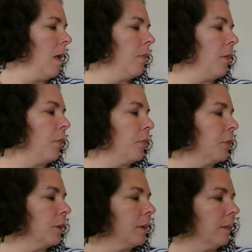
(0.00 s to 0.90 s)
The
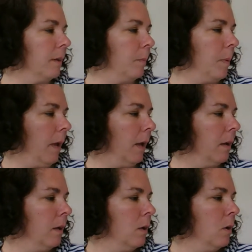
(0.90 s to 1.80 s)
third little pig
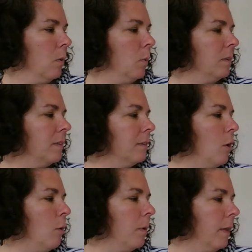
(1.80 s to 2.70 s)
was a
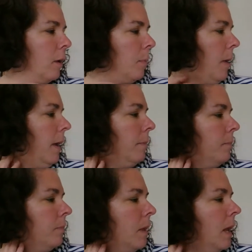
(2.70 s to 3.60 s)
sober little pig.
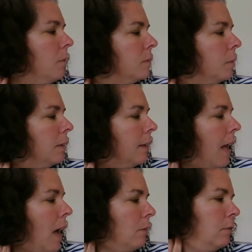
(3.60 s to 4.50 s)
He was building a
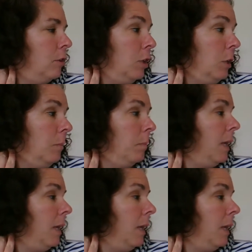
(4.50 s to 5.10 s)
house too, but